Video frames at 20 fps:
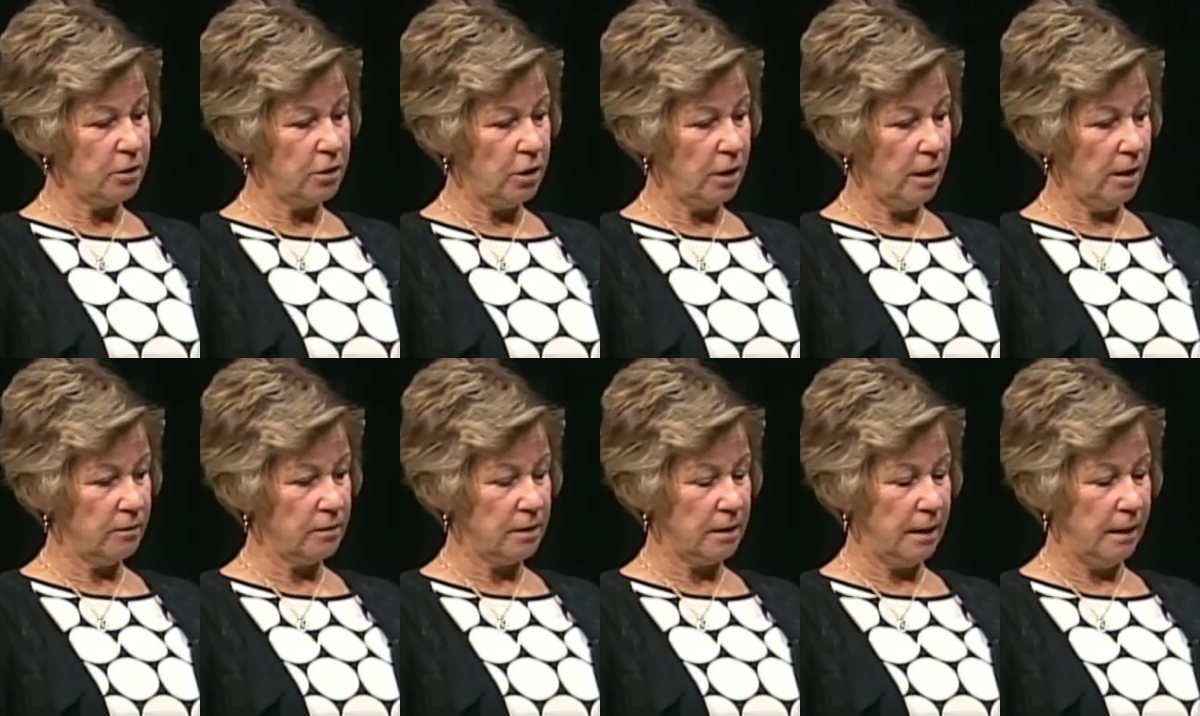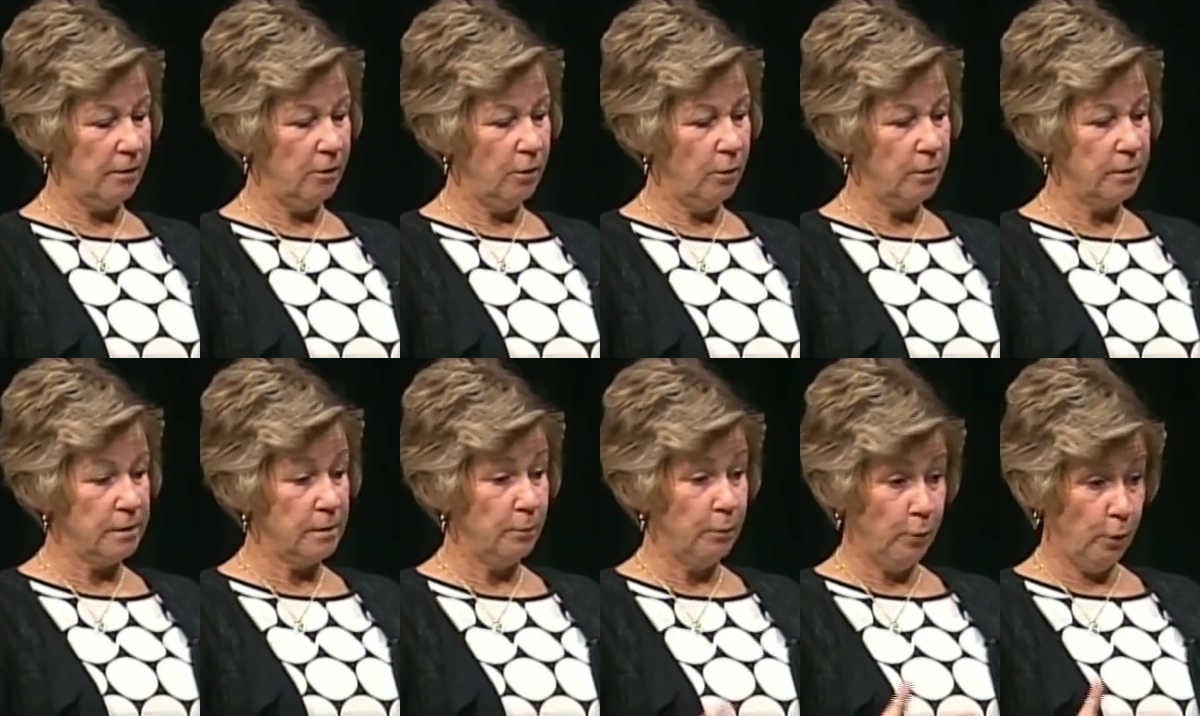to your house, and I know
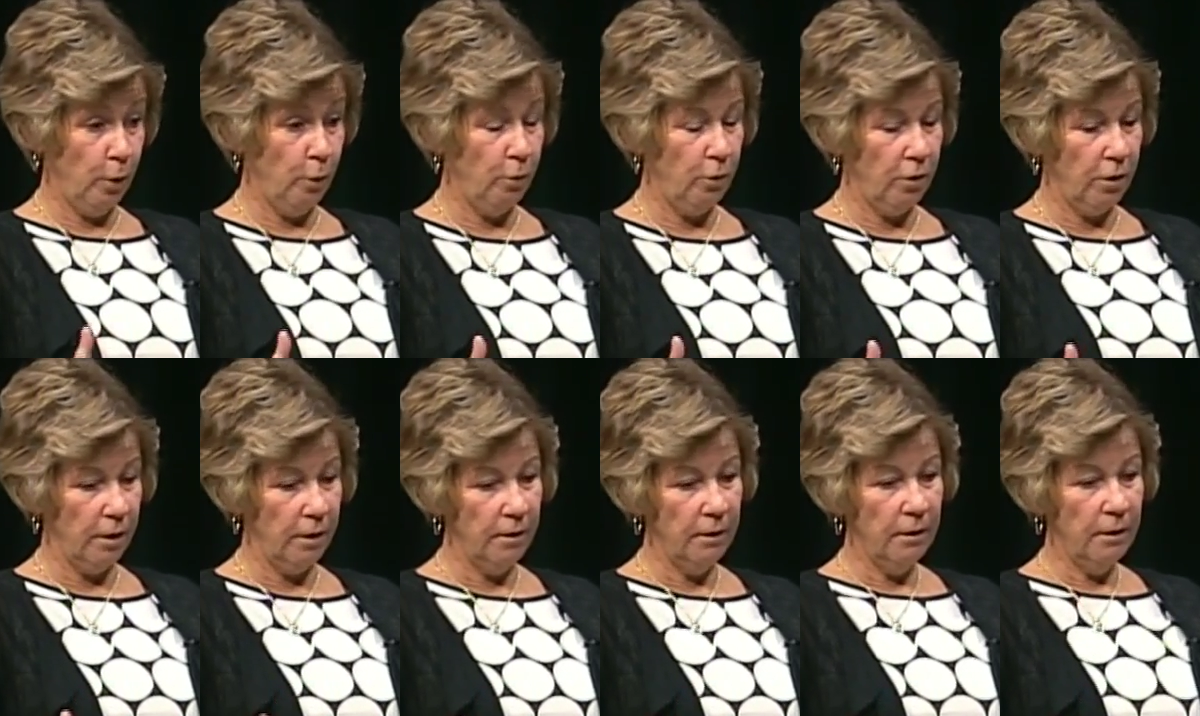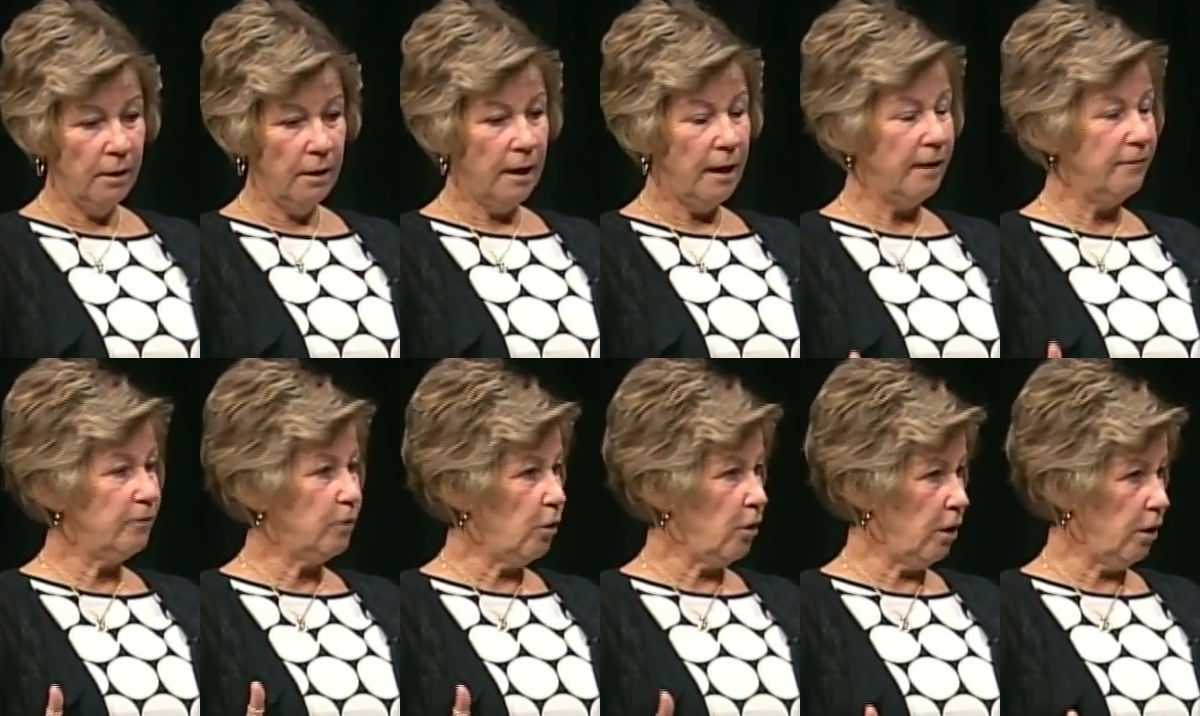as a broker,
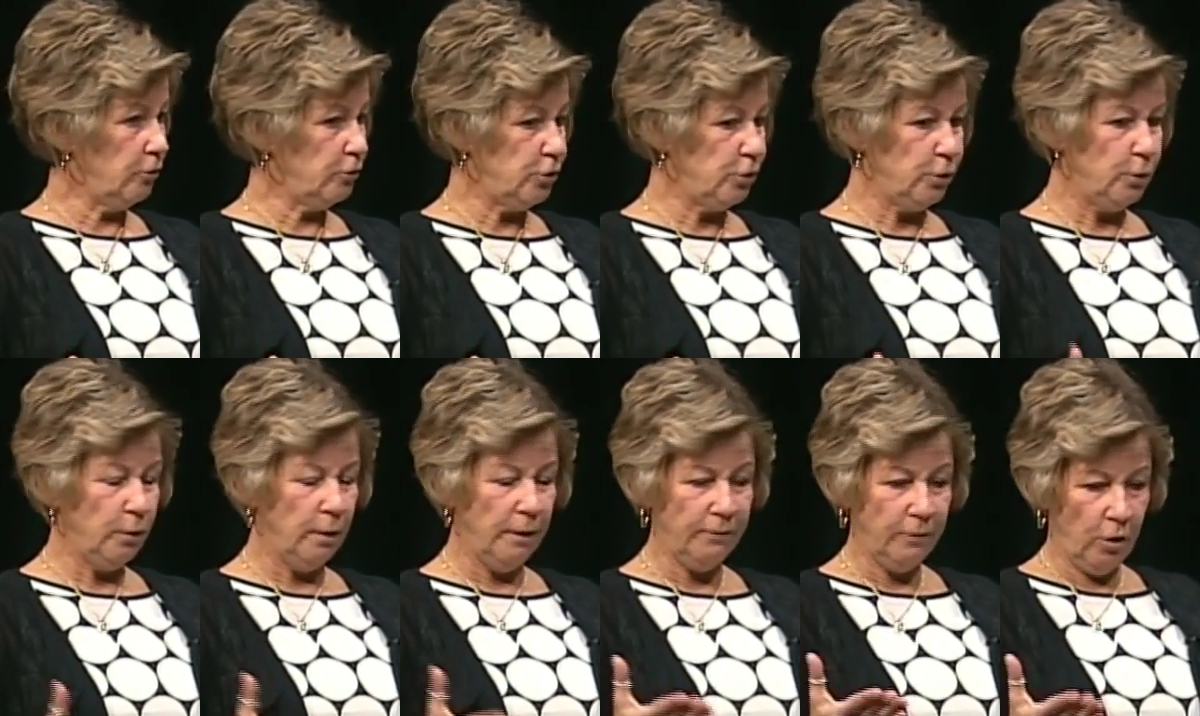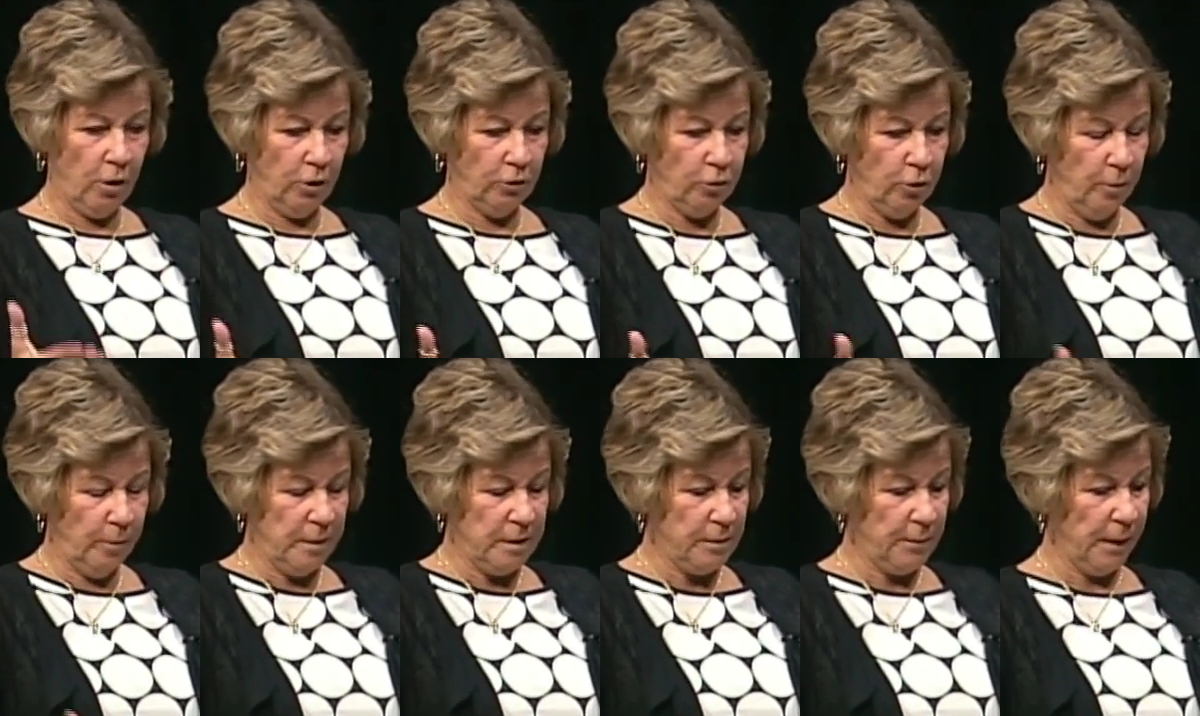I've called you, I've called
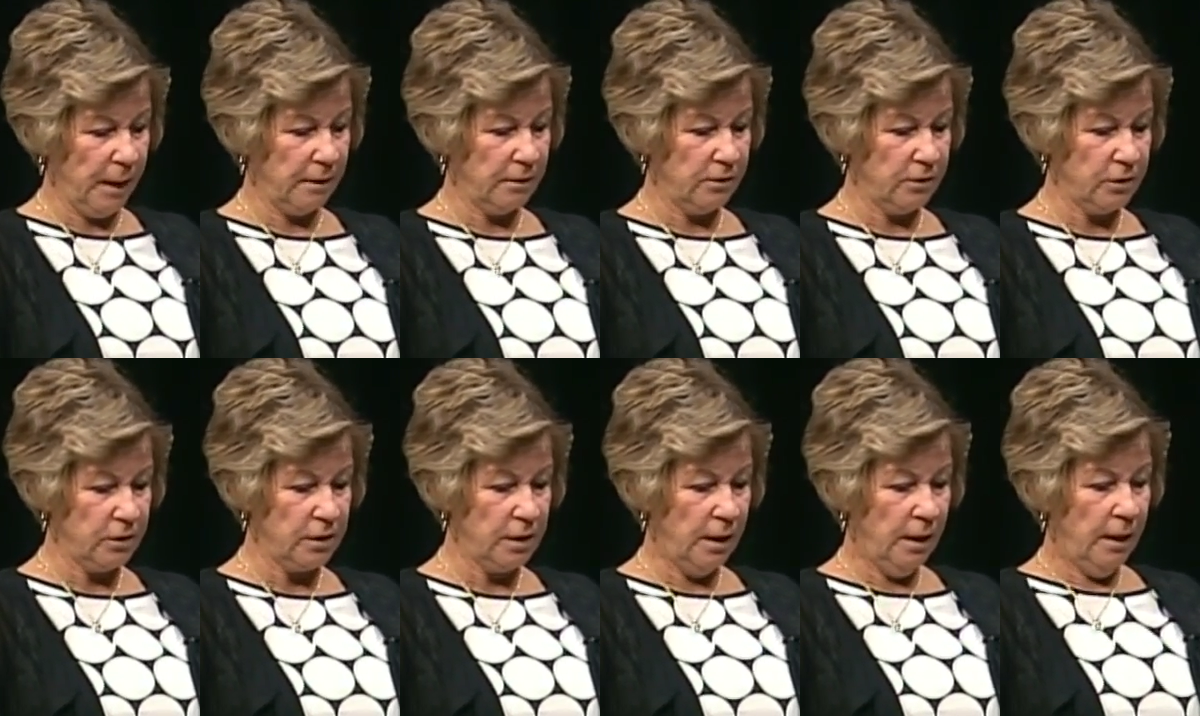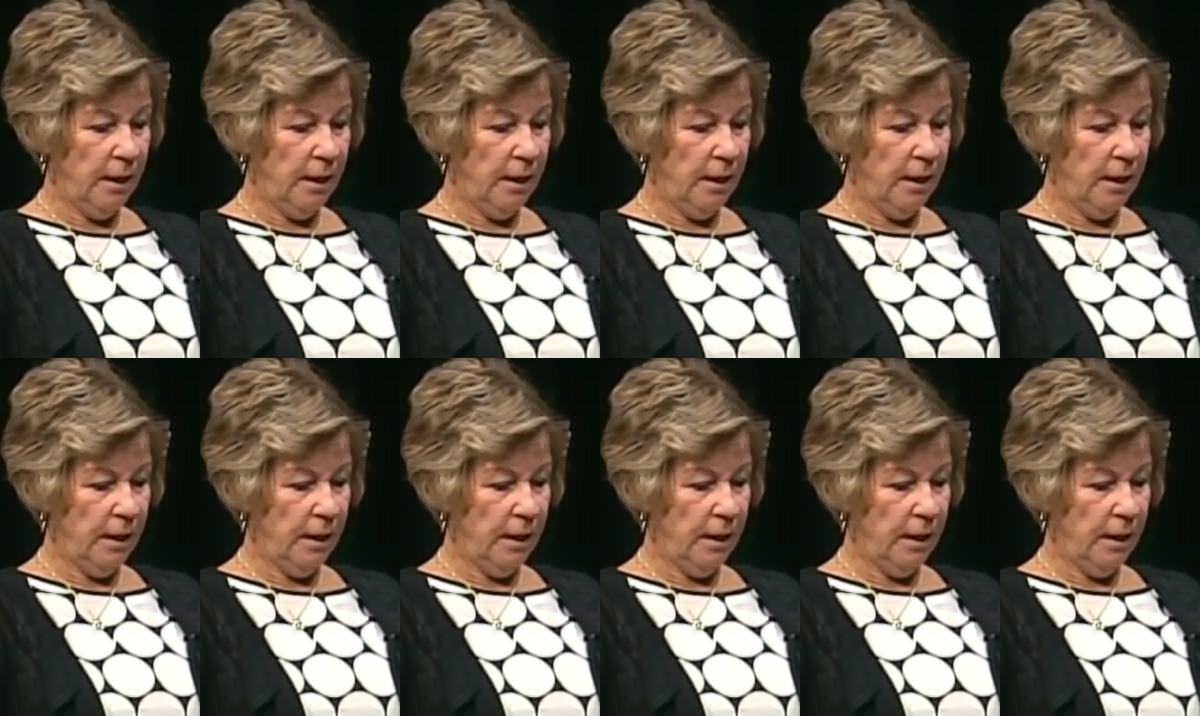home inspectors,